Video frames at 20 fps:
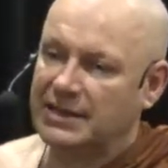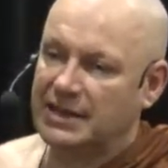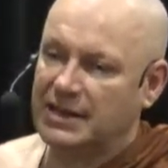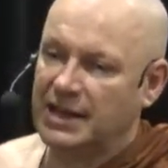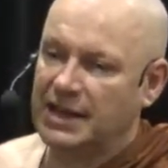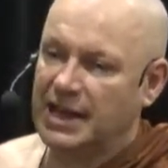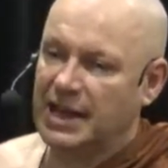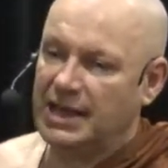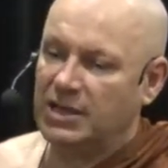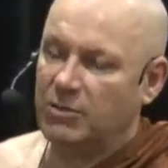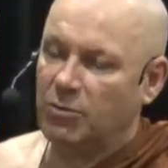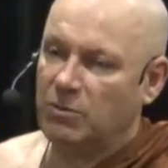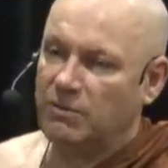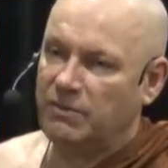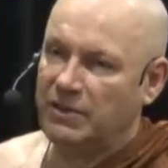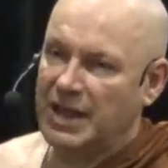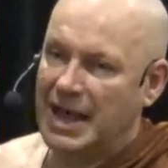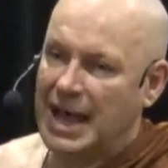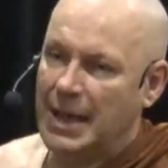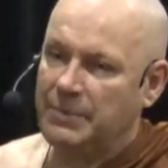Uh, you will
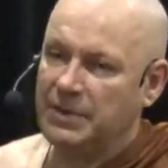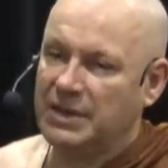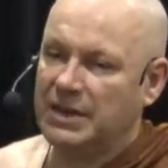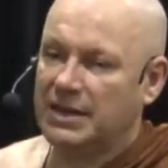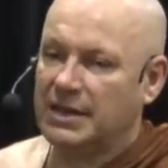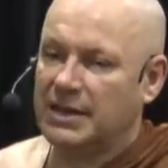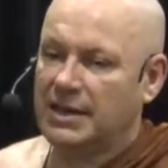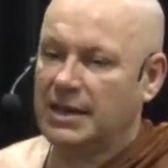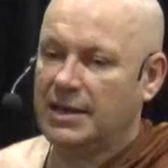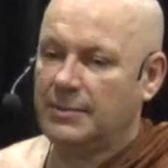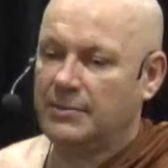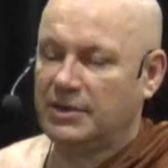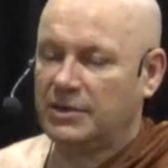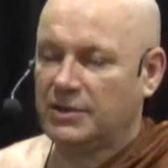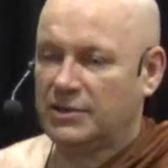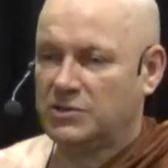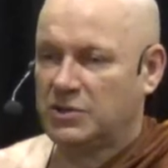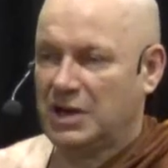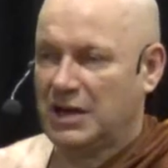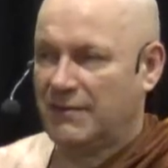feel happy
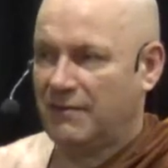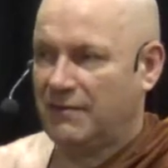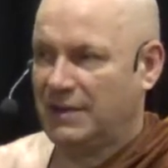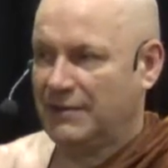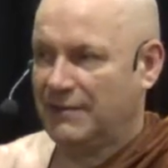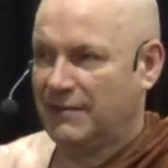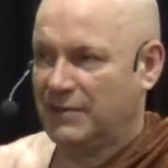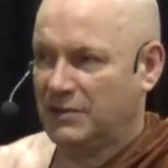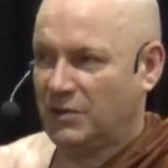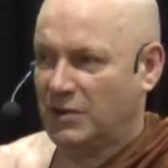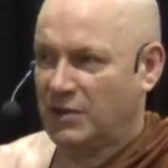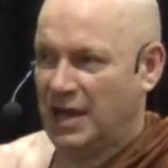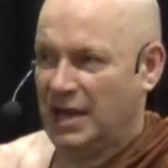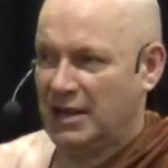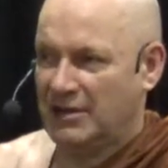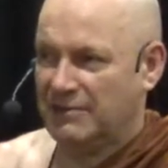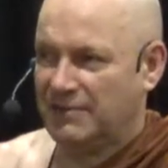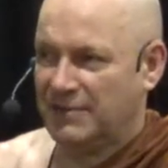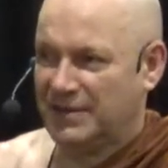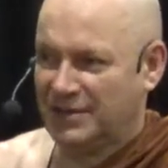because you have lived your
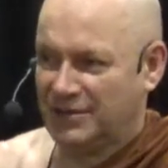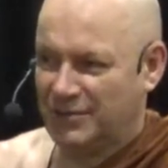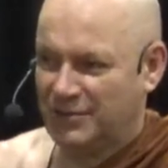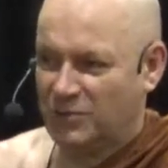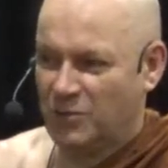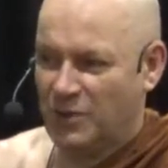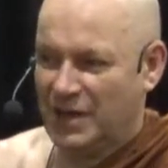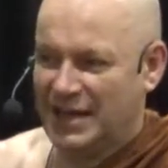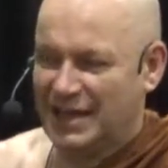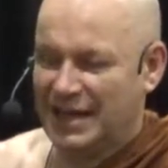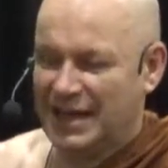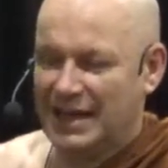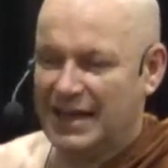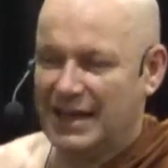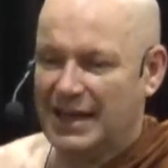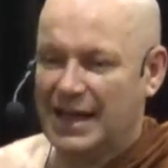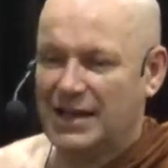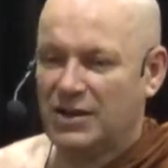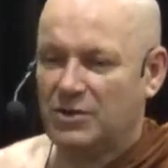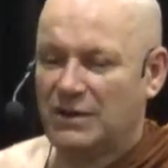life in a good way
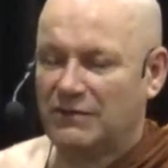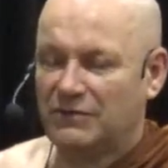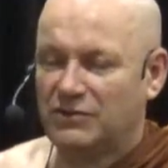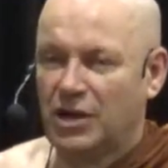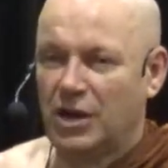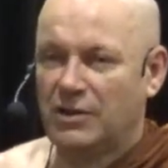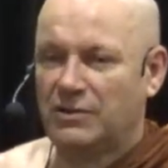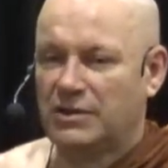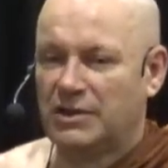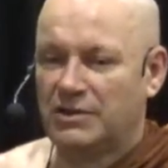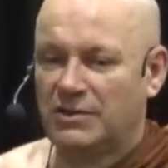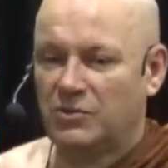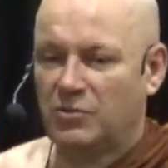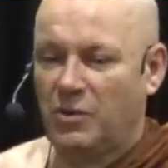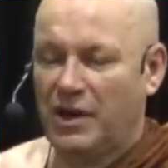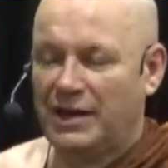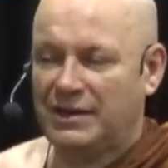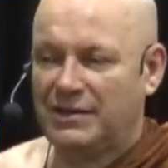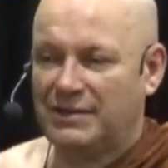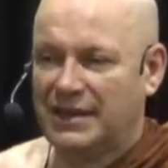and you have done the
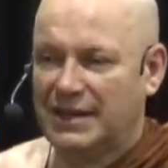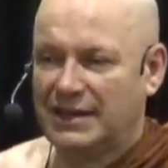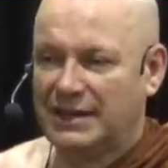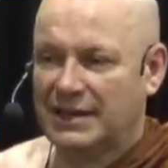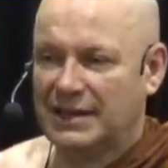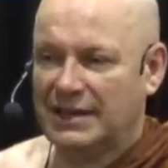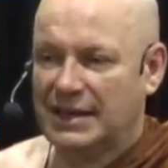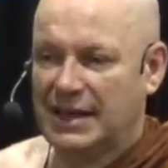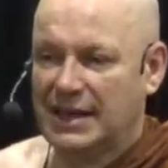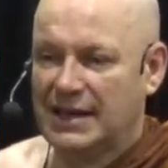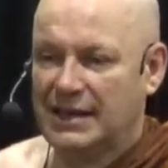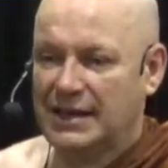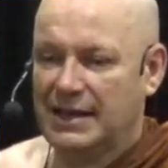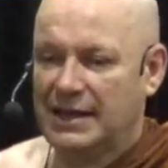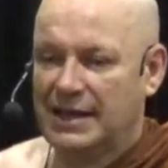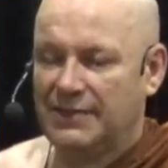right thing. Yeah?